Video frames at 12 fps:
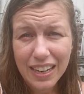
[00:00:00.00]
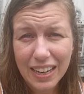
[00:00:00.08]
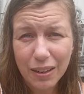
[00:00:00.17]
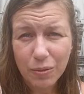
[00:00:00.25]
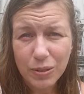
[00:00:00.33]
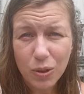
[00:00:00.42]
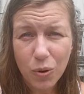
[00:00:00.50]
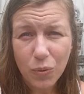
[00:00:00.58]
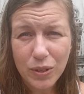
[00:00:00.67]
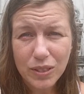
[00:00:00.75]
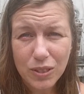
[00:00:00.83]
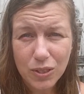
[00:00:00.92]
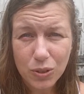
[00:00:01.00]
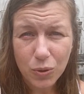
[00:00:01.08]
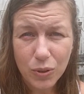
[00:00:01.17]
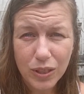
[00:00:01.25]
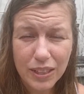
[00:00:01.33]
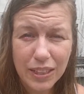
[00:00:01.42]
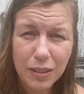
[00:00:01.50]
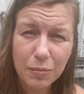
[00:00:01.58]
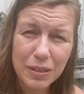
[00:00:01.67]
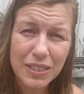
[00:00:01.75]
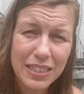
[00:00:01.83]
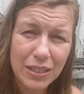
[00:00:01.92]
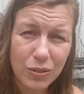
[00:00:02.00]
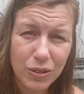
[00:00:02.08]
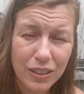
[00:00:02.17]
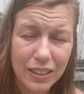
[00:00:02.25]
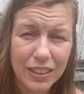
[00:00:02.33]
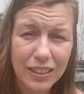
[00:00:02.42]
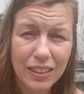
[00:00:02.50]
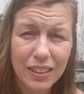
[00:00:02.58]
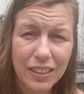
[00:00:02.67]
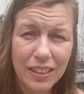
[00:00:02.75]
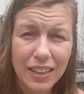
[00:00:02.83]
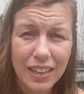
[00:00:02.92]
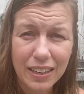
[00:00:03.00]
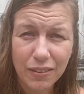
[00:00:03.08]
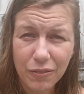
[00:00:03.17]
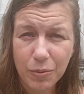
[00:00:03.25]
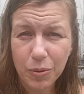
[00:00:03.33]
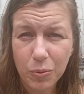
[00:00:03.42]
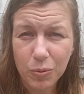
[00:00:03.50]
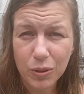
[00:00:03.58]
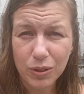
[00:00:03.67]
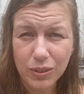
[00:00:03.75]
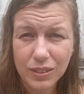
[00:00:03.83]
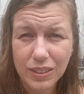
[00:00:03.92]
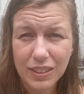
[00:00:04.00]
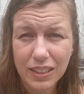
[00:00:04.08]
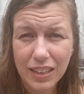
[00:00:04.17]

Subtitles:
And it was always a story to keep me secretly hidden from the world.